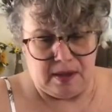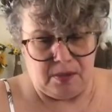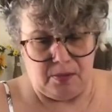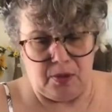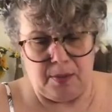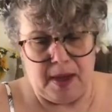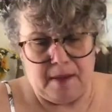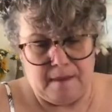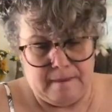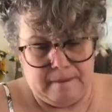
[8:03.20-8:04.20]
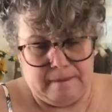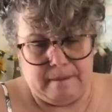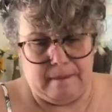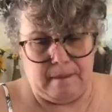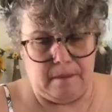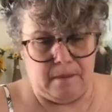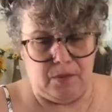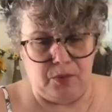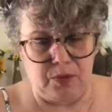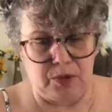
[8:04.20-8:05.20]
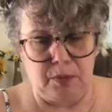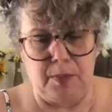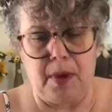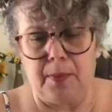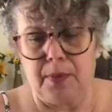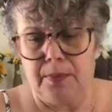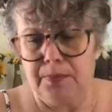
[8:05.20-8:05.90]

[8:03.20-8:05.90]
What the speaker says: Pull them out, twist them and pop them.